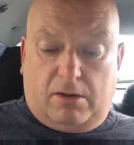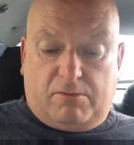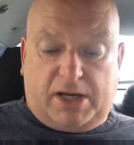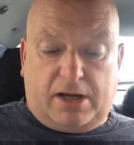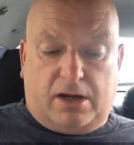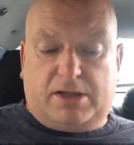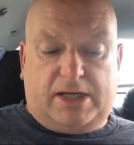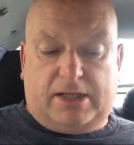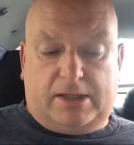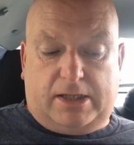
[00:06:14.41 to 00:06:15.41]

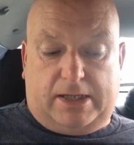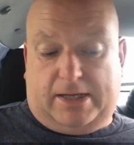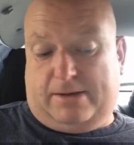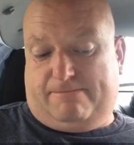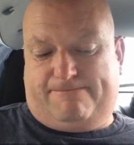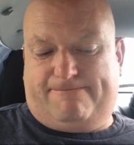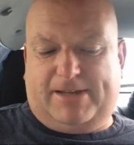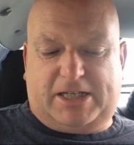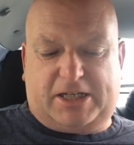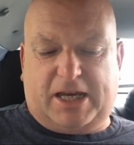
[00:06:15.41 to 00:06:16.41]
Regarding um,
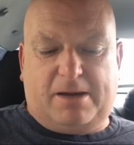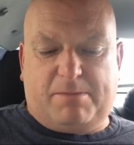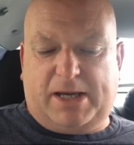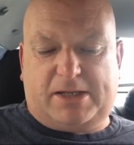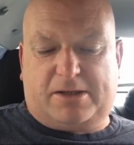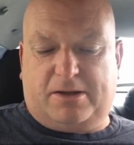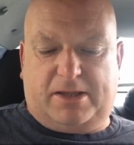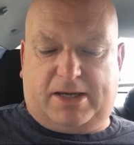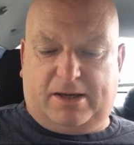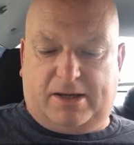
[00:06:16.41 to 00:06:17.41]
this scheme means that
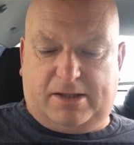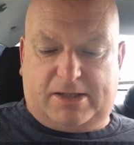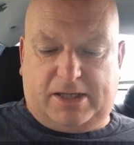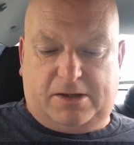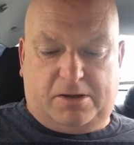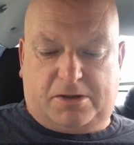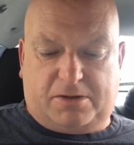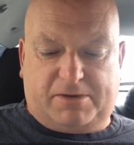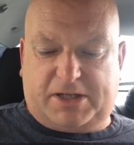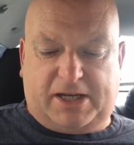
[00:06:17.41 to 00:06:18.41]
they can continue
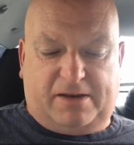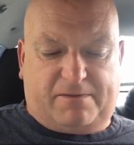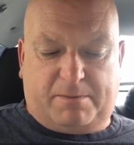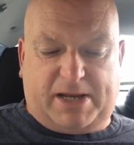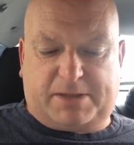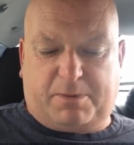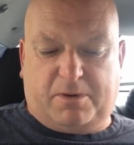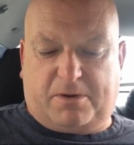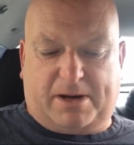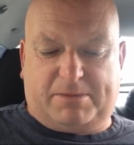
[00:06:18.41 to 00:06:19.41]
to receive the best
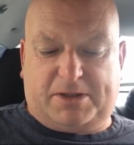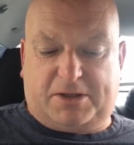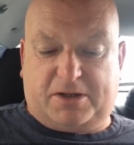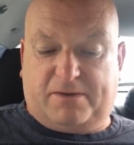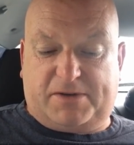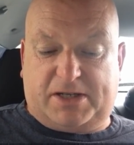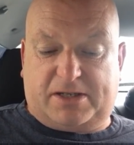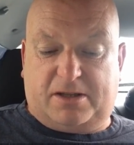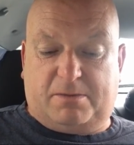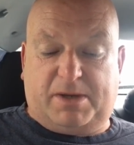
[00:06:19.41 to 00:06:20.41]
programmes and
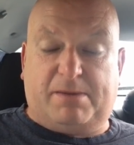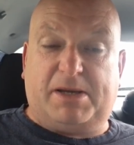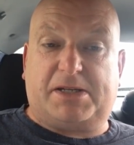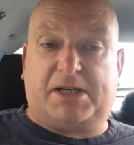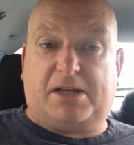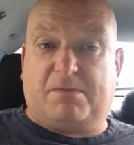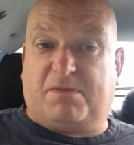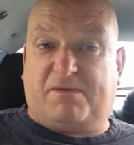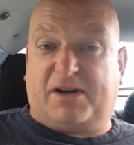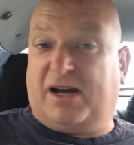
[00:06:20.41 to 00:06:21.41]
services that the BBC can
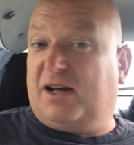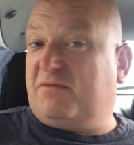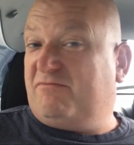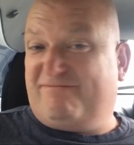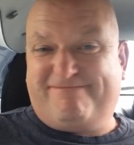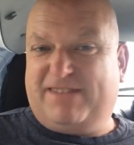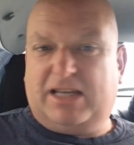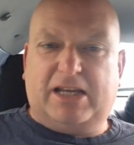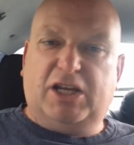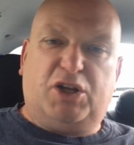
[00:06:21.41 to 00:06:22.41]
provide.
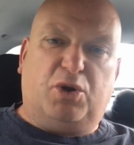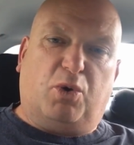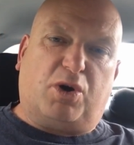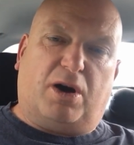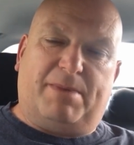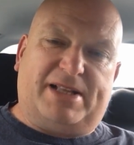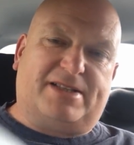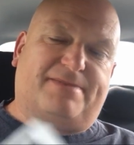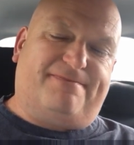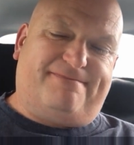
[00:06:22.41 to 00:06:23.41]
No
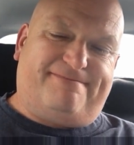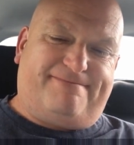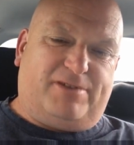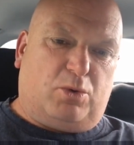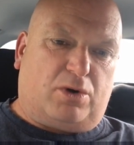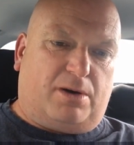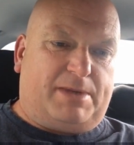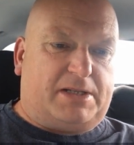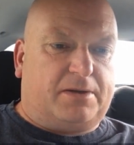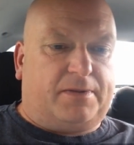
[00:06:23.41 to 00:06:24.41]
comment. No
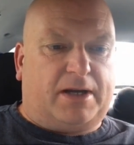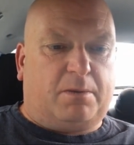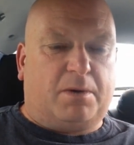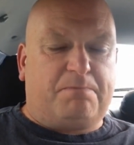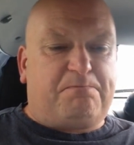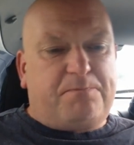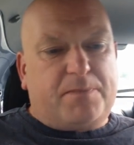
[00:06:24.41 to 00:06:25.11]
comment on that one.